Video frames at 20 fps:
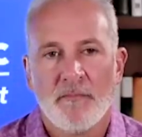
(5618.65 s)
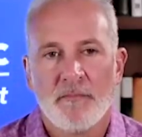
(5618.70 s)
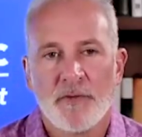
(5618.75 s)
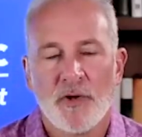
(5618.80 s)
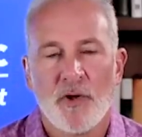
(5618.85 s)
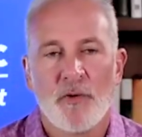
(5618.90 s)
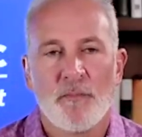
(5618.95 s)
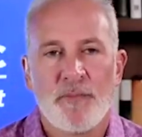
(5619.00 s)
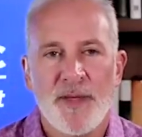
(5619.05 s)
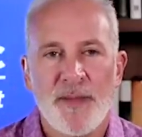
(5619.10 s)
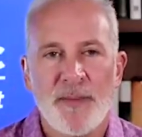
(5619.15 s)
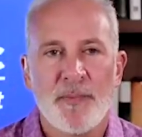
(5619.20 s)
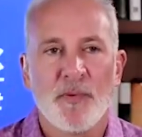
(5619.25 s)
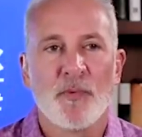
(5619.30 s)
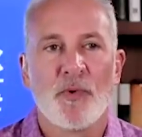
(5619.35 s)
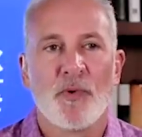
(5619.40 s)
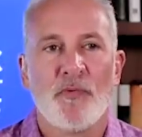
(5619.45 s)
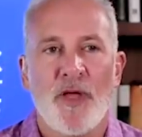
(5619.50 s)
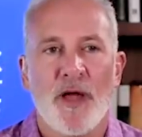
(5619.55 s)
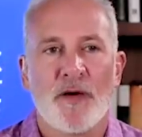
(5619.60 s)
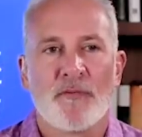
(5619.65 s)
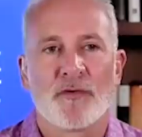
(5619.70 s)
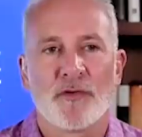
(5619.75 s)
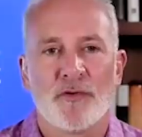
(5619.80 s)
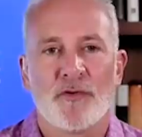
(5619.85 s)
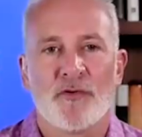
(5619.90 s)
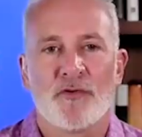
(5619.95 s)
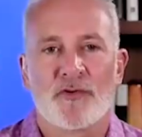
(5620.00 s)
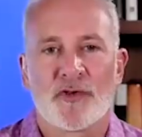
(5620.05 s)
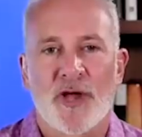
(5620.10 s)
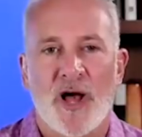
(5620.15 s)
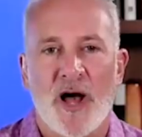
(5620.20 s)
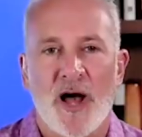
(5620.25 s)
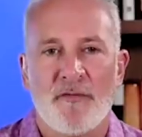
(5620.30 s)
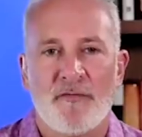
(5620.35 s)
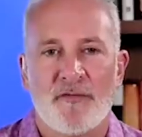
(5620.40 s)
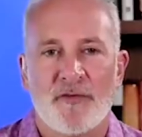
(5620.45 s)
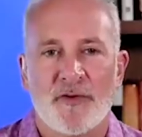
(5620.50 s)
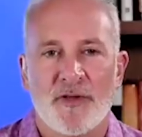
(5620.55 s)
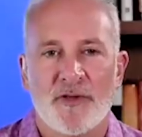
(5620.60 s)
You know, people will never lose
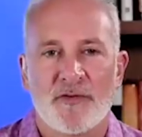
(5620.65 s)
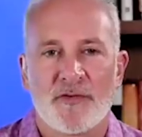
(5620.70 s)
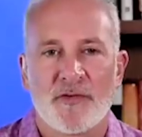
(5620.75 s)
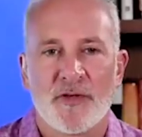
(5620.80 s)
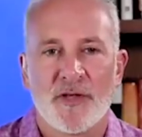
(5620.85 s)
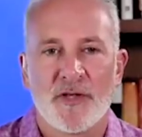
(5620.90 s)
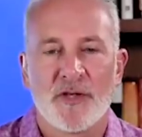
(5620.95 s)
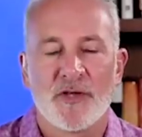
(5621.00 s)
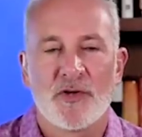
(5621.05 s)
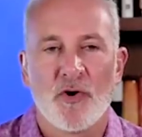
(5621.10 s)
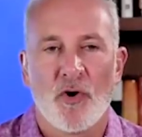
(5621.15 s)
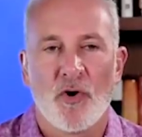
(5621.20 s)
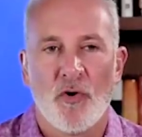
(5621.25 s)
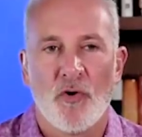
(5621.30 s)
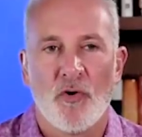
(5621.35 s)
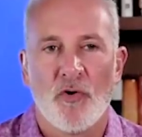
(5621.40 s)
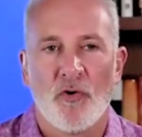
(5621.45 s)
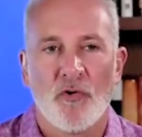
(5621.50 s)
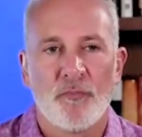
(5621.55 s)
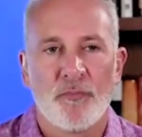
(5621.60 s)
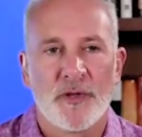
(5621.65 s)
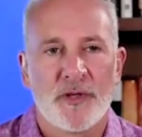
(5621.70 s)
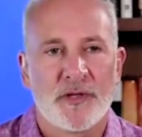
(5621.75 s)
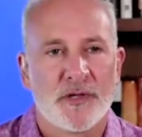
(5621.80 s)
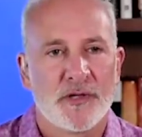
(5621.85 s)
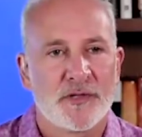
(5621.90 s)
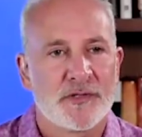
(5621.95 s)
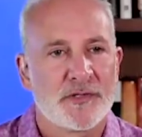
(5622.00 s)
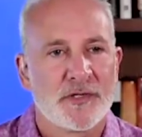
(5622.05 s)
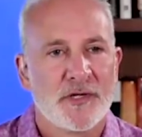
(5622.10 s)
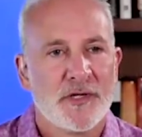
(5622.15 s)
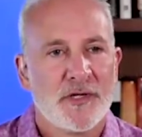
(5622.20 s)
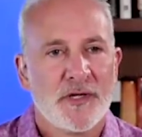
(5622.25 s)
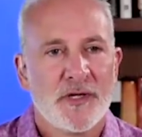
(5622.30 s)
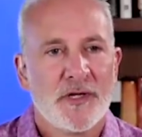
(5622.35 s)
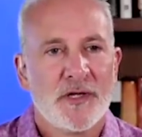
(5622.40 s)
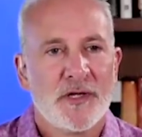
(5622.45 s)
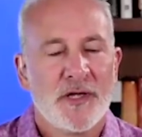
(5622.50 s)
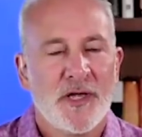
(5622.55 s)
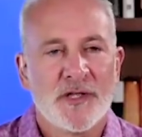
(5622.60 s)
confidence in gold because
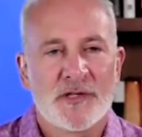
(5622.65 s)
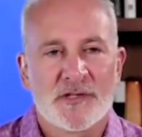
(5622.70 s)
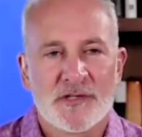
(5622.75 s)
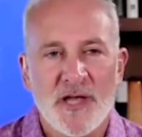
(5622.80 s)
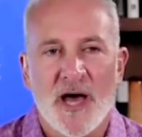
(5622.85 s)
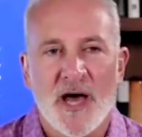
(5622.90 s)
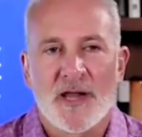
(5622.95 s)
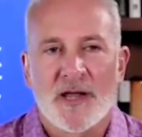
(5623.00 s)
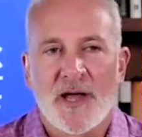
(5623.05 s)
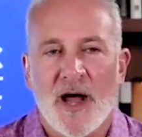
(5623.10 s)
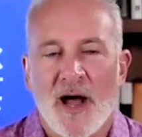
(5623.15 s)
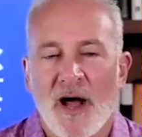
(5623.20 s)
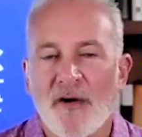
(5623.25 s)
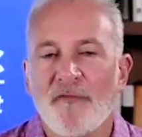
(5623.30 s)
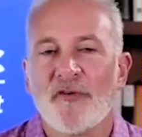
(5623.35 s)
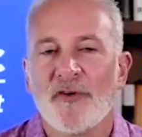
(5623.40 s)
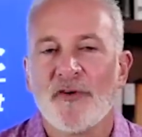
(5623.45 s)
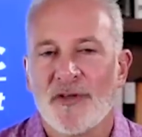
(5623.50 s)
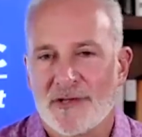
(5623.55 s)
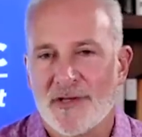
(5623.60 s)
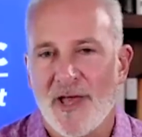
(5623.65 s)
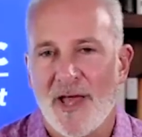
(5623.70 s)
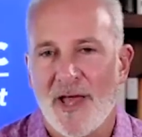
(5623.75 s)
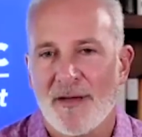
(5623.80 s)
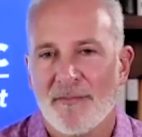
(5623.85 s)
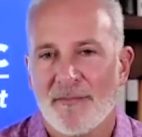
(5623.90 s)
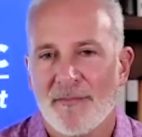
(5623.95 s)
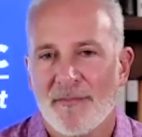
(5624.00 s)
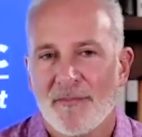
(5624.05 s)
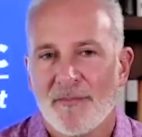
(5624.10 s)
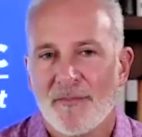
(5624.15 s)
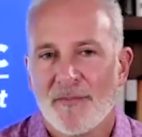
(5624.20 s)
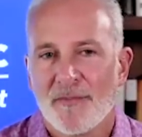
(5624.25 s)
it's not a confidence game.